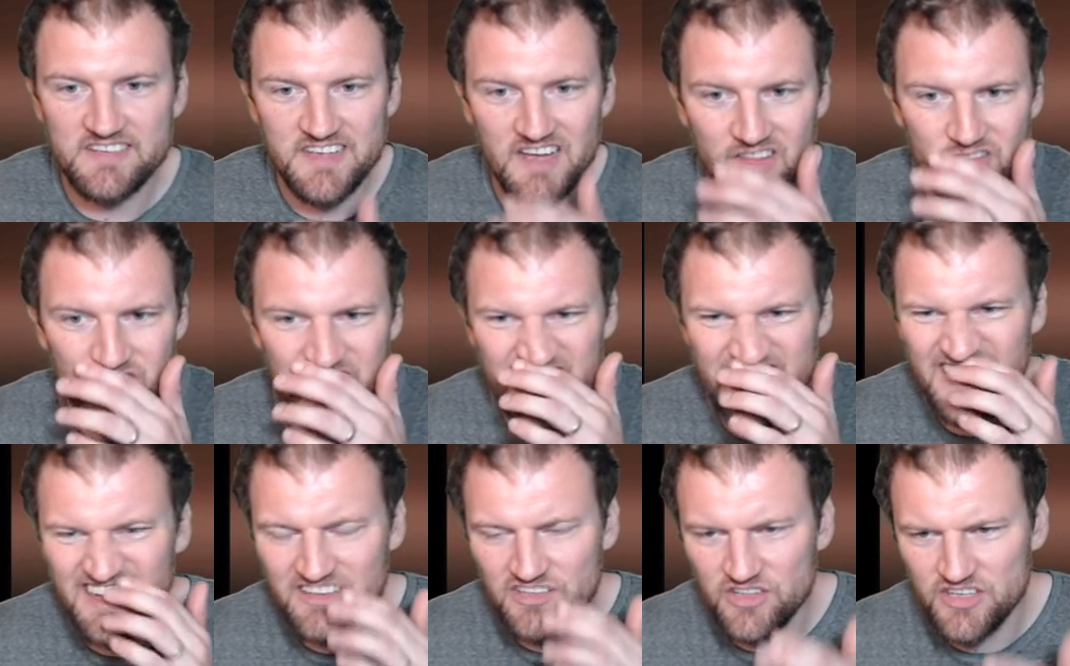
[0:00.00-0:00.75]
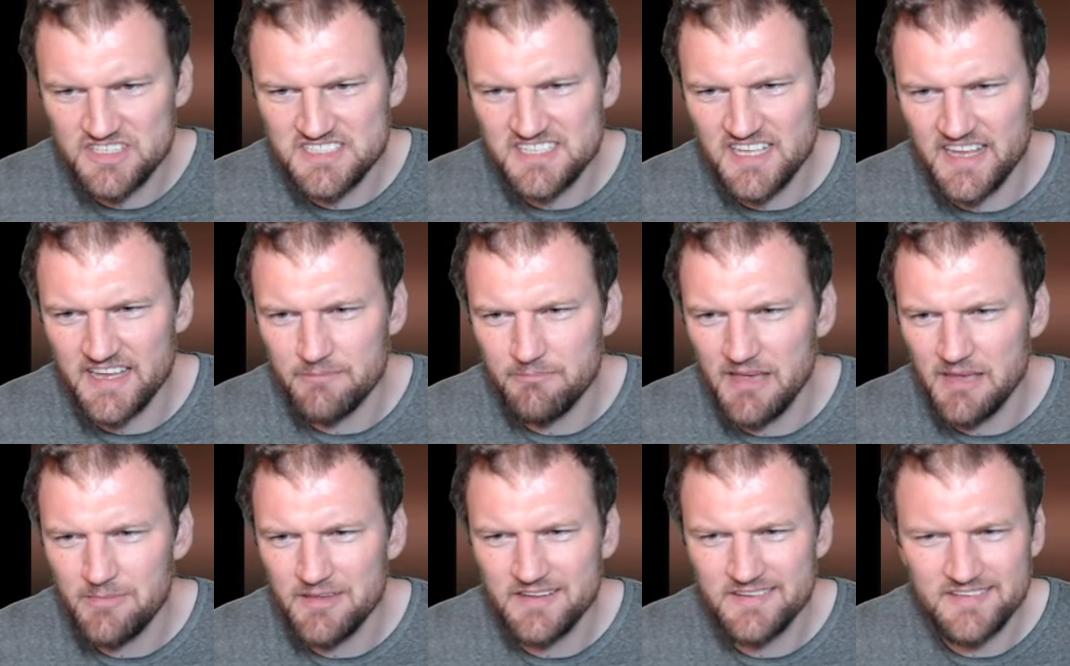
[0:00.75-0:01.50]
other than it looks like
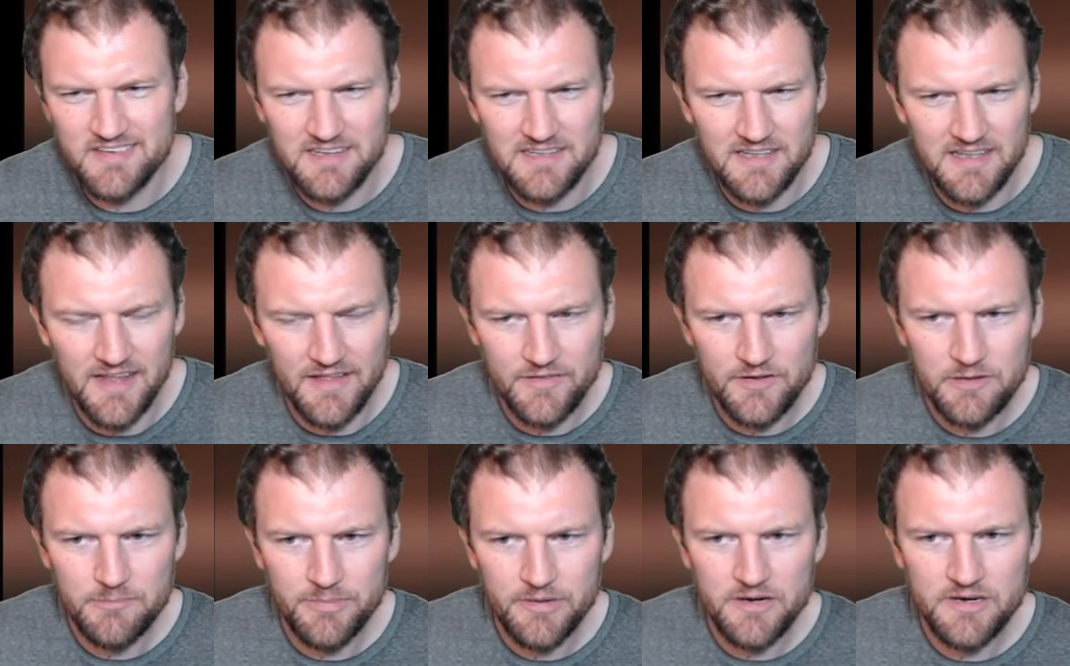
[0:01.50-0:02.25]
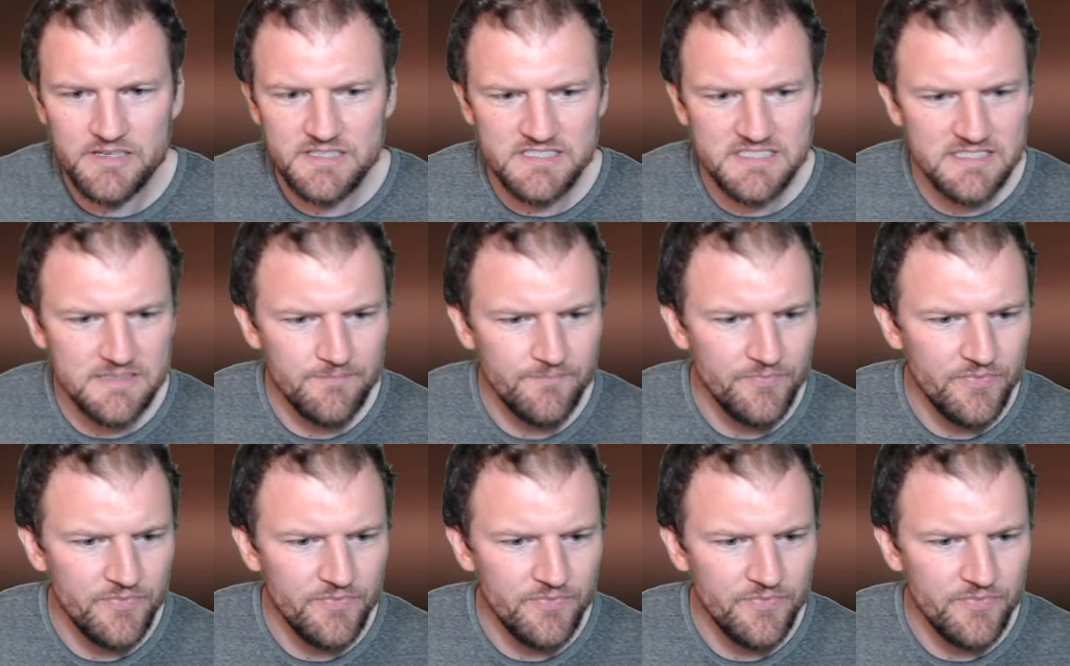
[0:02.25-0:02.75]
maybe it's a leather purse,